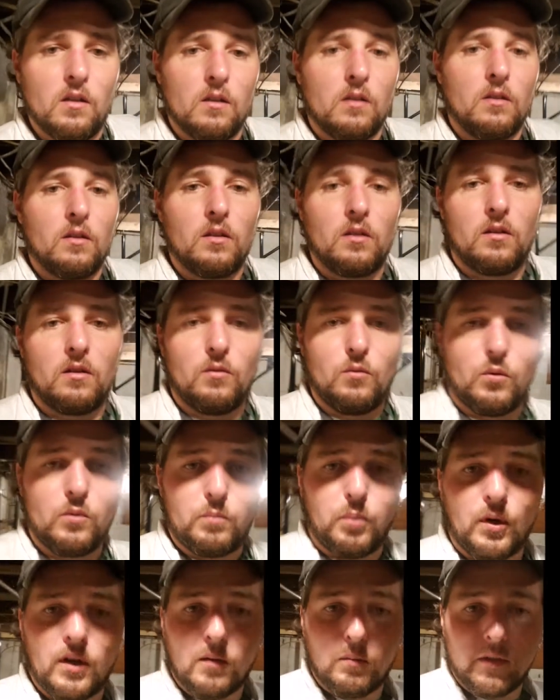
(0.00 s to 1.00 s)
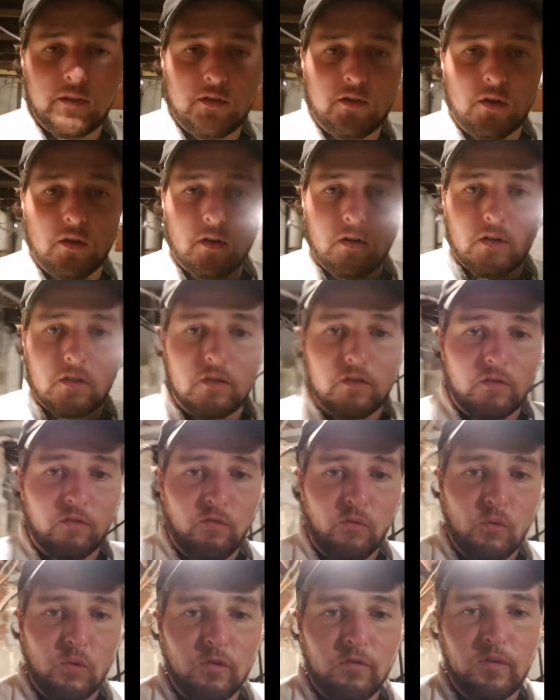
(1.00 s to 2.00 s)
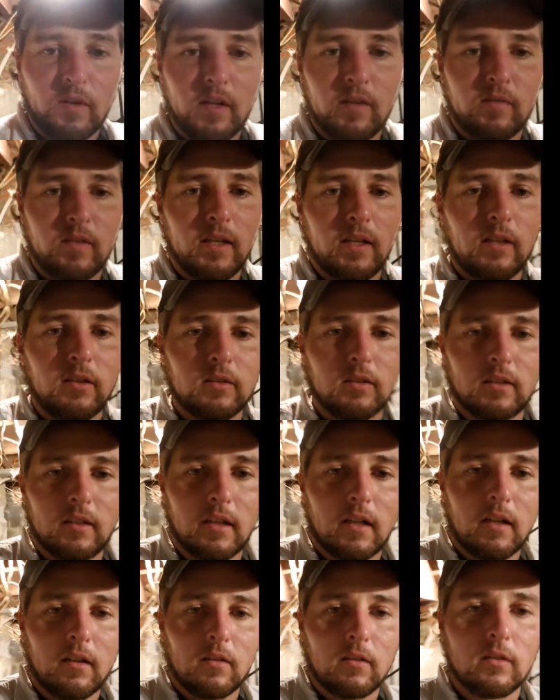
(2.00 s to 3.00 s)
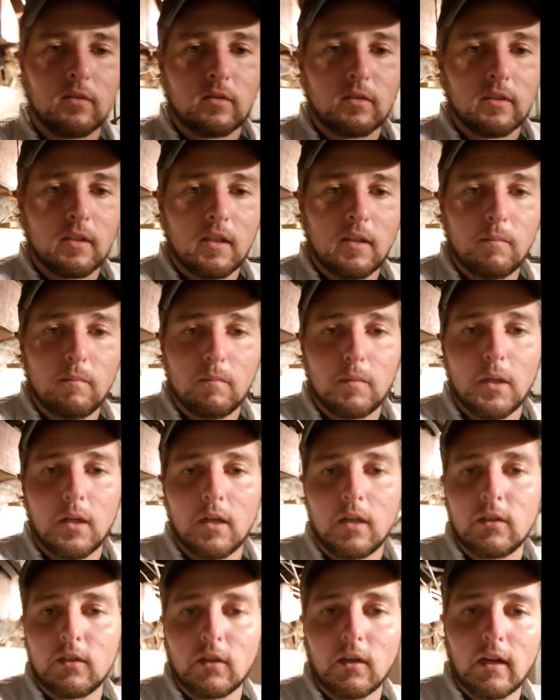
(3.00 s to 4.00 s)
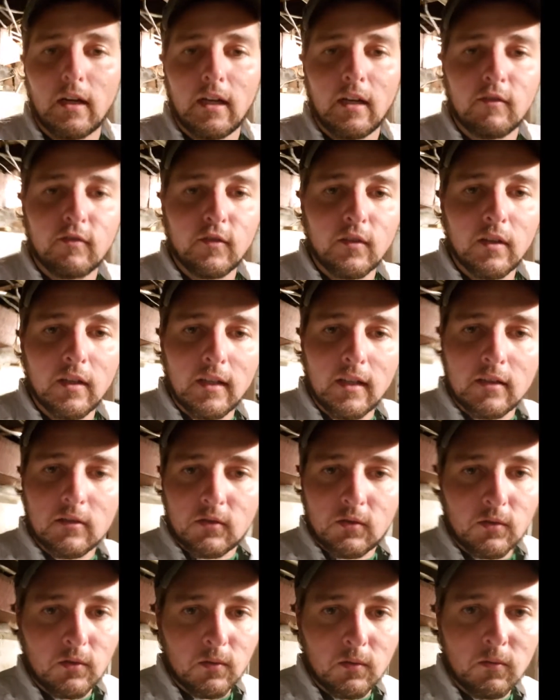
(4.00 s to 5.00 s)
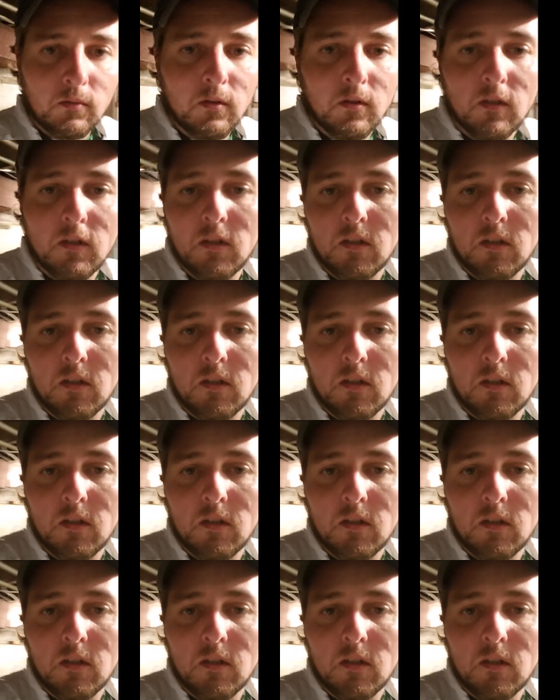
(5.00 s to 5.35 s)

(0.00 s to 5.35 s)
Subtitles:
they would probably charge $4,000 or $5,000, and I'm under half of that. So,